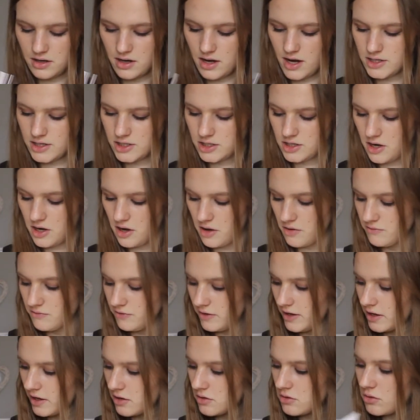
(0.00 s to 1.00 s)
I don't know, for
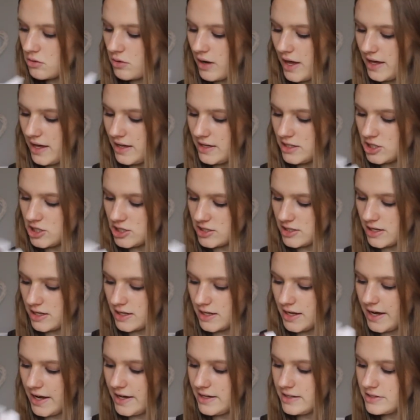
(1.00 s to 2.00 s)
like all ages I
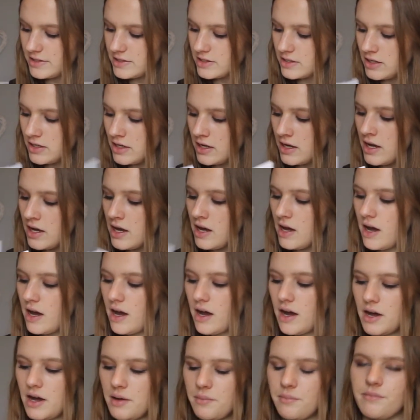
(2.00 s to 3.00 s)
guess,
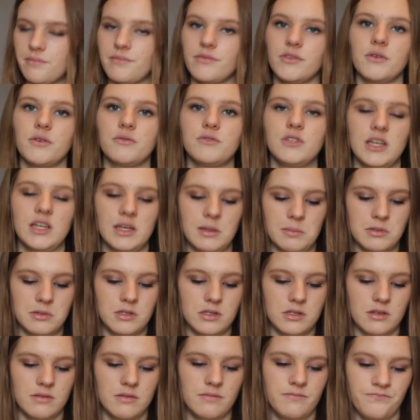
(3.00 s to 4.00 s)
of
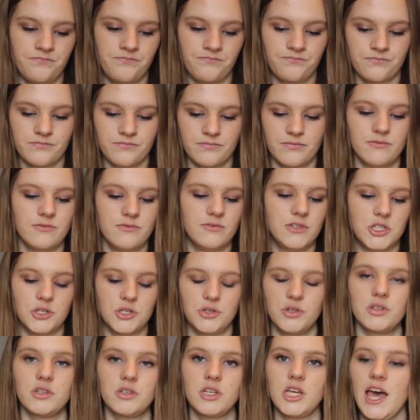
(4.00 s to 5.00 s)
tips for
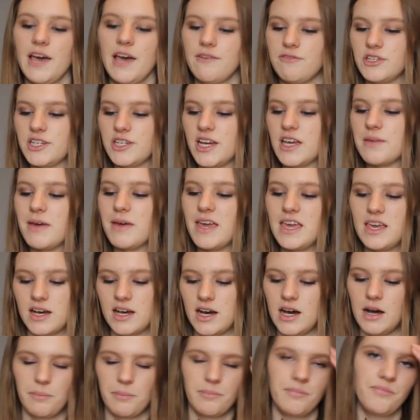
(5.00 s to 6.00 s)
doing your everyday
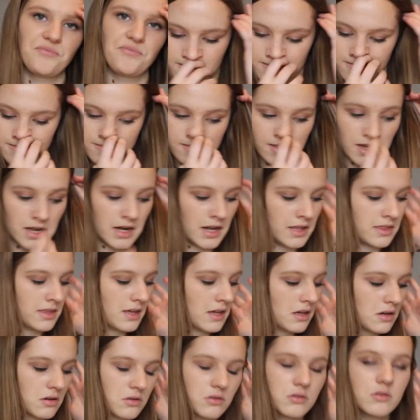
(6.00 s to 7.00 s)
makeup. And I
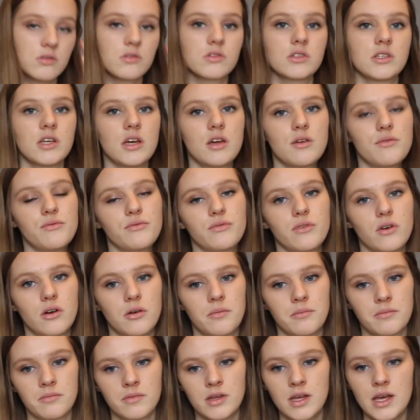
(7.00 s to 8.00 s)
think also
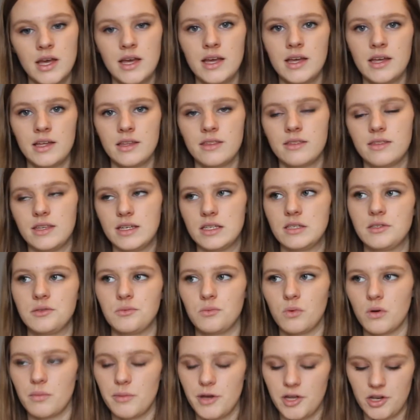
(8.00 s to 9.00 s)
from this
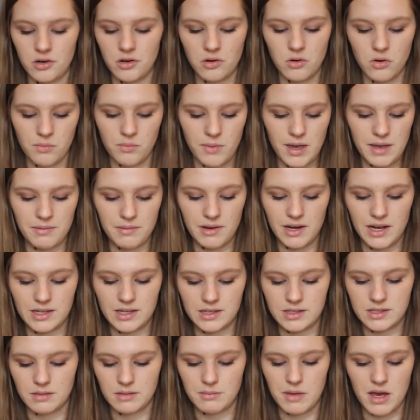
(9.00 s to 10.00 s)
woman, or maybe
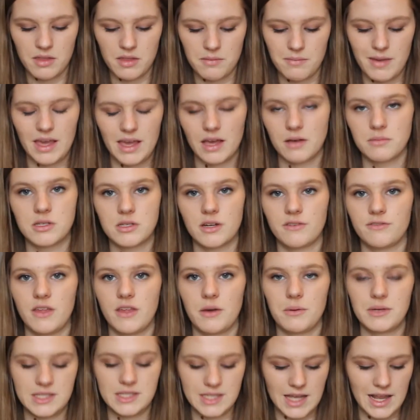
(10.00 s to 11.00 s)
like some other makeup stuff they
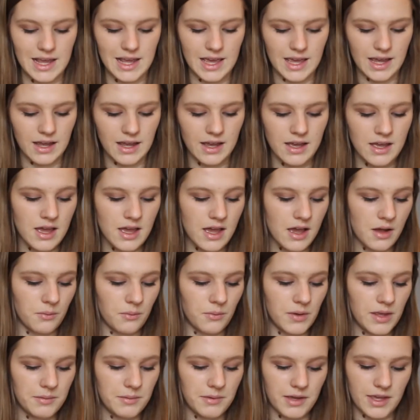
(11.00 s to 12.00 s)
were selling,
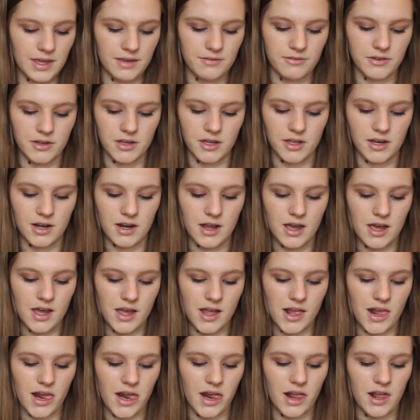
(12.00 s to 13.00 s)
we were given
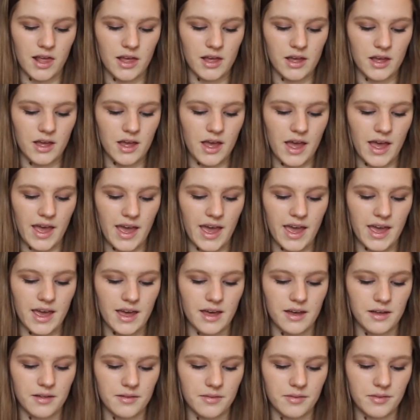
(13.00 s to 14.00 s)

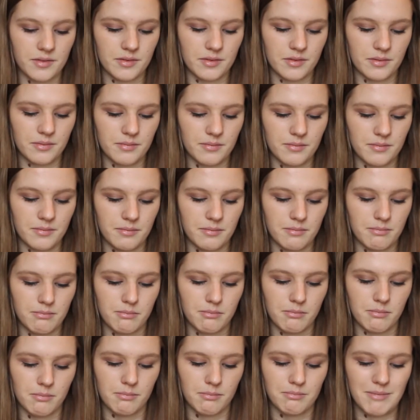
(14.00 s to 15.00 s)
a
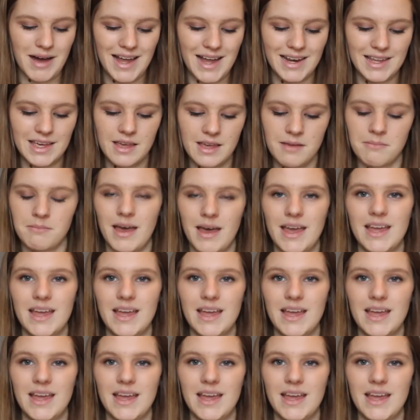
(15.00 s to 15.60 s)
Molly?